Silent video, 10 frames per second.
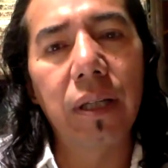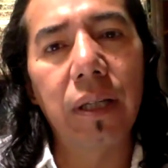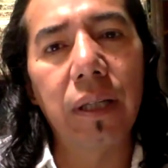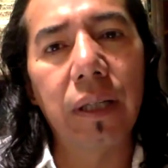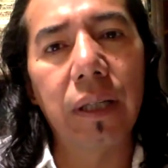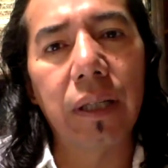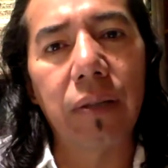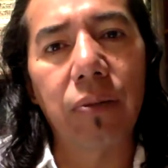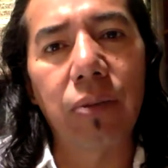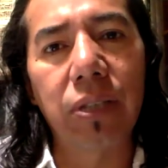uh,
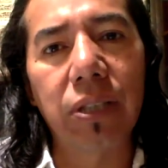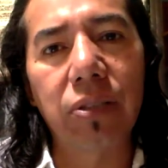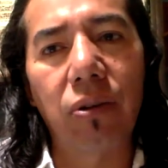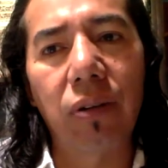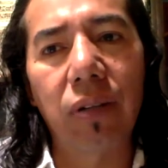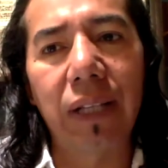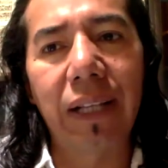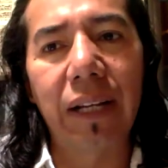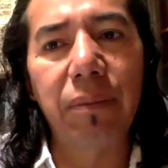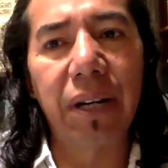which is called
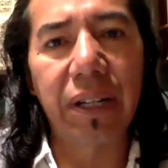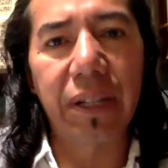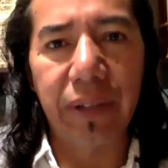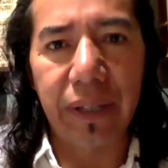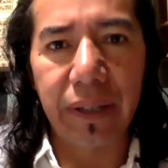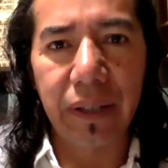Lerma River.